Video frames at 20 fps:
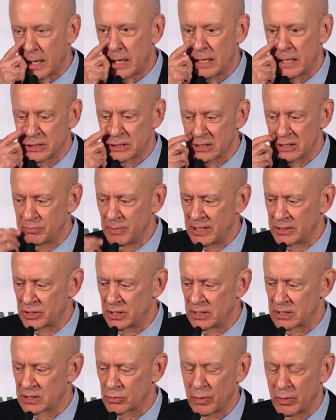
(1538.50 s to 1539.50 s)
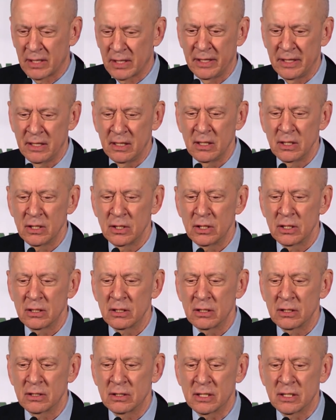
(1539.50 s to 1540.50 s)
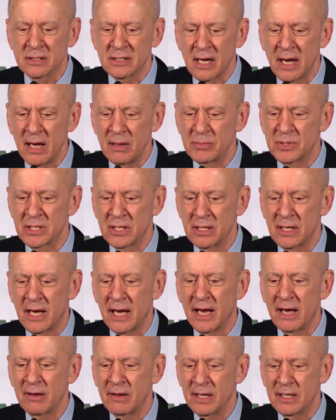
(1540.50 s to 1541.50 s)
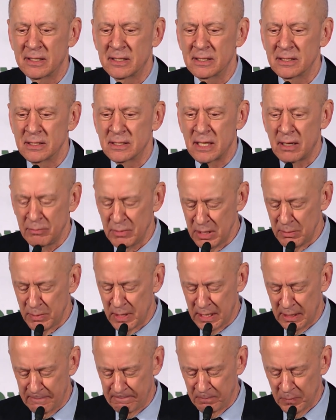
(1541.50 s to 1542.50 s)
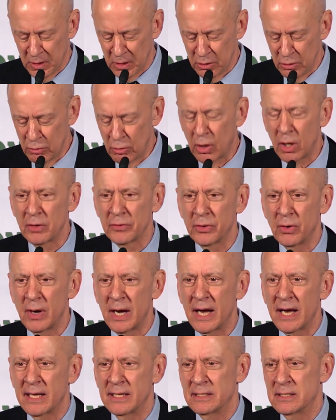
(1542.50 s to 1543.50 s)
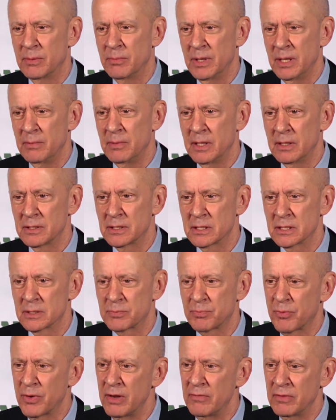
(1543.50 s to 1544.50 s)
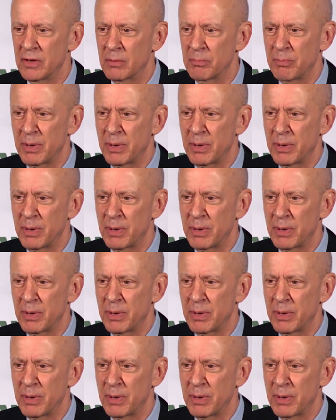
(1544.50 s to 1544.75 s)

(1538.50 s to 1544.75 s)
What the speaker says: I'll just mention this quickly. The Times and Ahed Tamimi. You all know Ahed Tamimi as this brave young